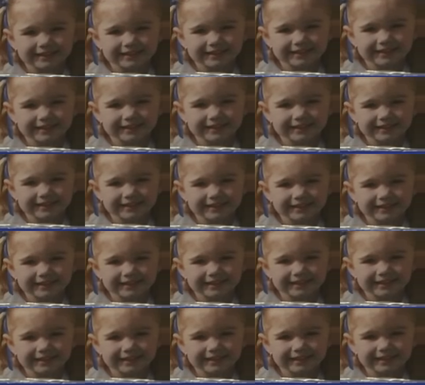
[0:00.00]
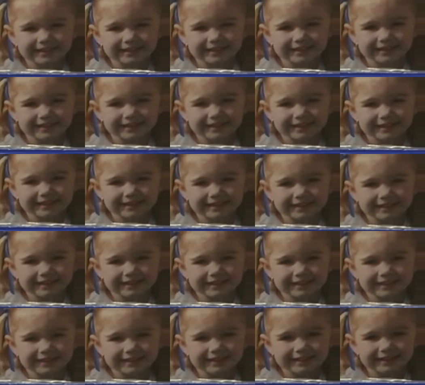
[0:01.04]

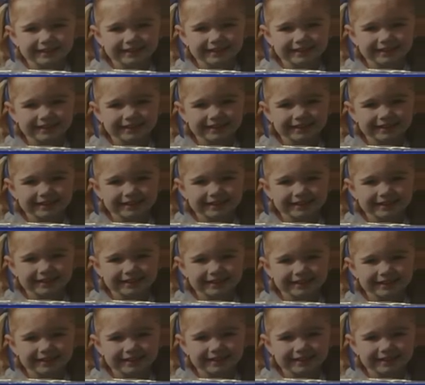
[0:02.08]
The person shown says nothing.